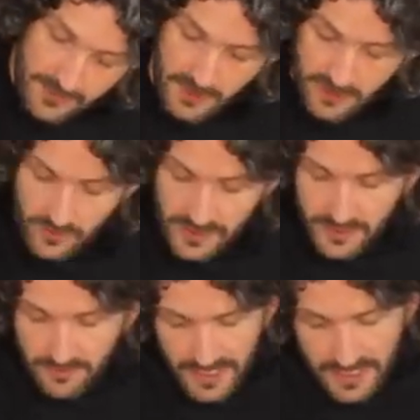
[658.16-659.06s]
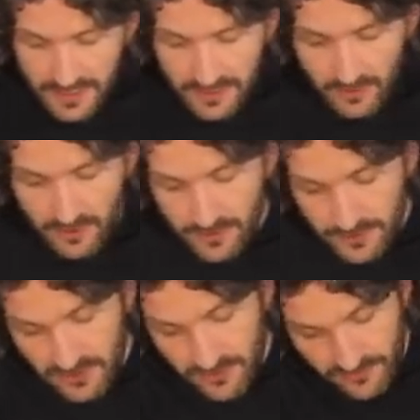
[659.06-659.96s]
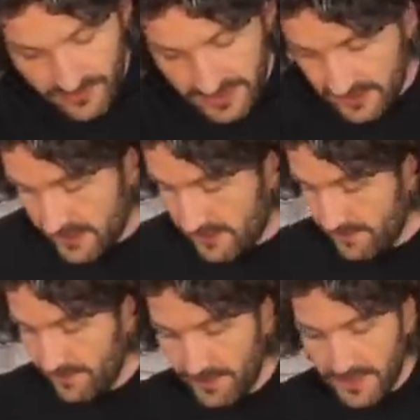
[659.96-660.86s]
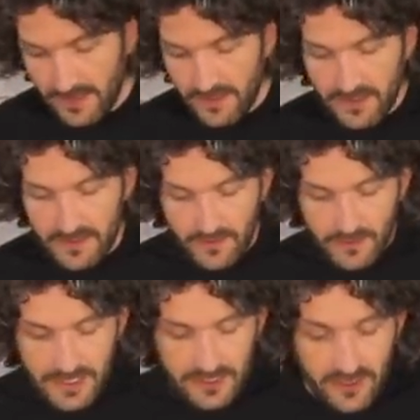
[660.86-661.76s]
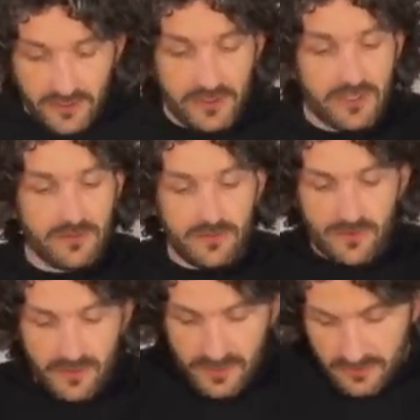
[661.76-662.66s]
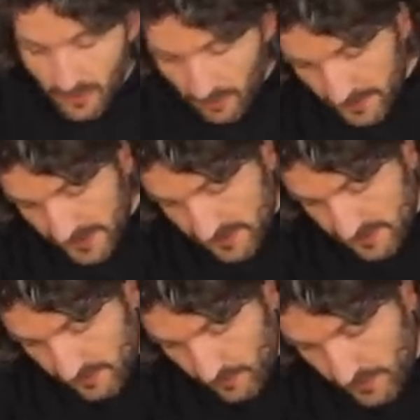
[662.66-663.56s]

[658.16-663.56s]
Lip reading: it between, make little loops to fix it. We can use this small pieces of